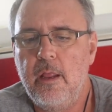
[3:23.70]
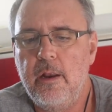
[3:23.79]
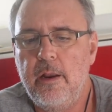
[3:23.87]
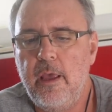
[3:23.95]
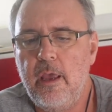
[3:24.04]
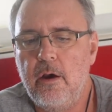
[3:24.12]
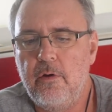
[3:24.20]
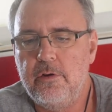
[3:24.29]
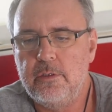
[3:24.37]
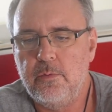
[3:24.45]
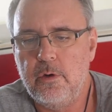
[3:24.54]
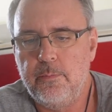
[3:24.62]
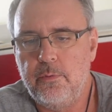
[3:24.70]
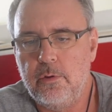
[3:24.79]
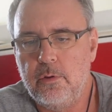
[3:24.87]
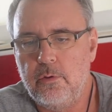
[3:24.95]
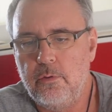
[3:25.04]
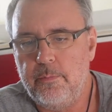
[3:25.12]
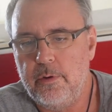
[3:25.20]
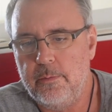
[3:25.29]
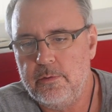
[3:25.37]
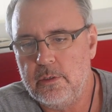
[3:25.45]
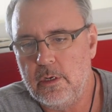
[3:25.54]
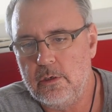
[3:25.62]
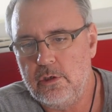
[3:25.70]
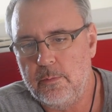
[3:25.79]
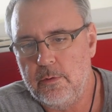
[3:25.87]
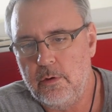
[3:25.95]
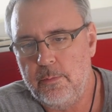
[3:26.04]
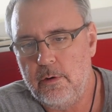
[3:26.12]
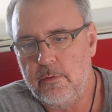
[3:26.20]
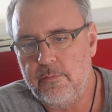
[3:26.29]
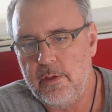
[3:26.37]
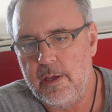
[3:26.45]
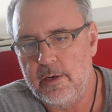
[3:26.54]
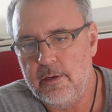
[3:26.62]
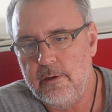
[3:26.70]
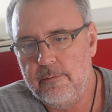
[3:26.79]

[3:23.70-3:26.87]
Now I just want to put a little bit, I'm just going to chop a little bit off the end.